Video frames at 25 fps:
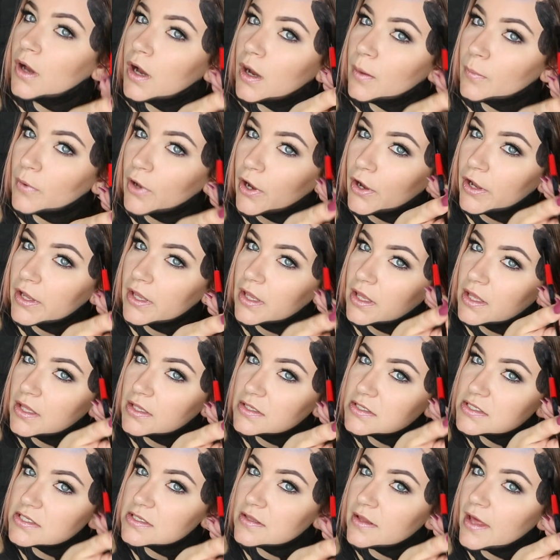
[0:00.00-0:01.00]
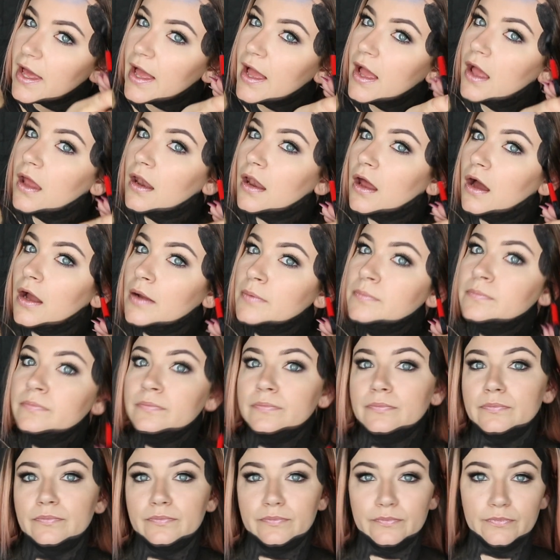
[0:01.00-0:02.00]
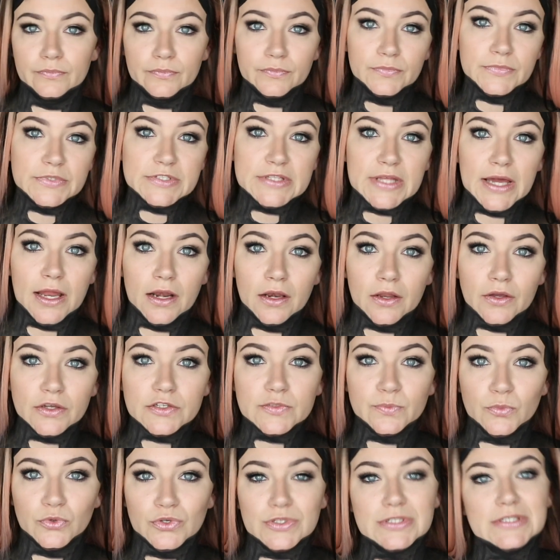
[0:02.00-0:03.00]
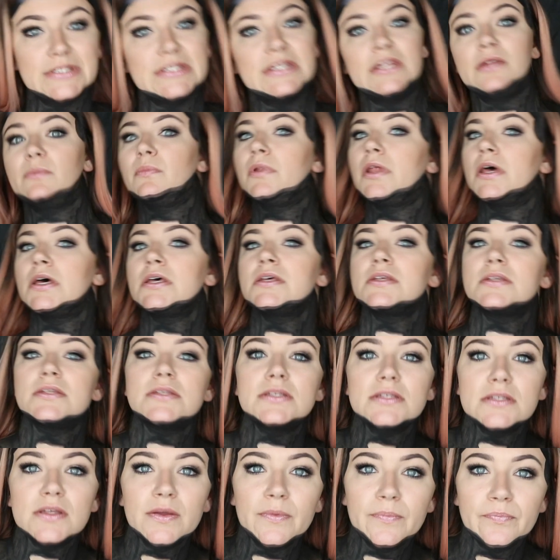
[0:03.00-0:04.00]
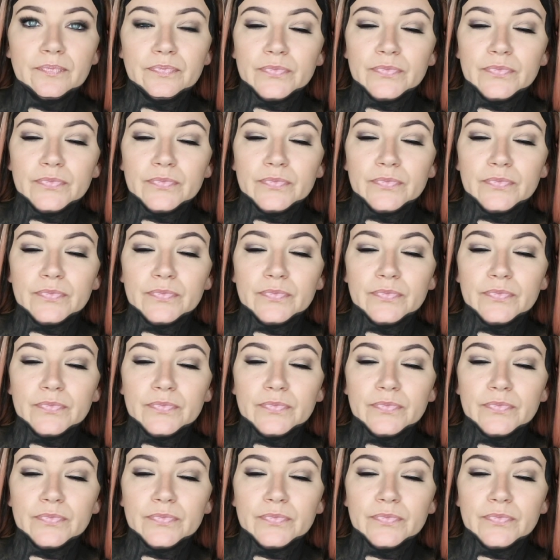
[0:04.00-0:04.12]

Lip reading: I'm going into the hairline so that it looks more seamless,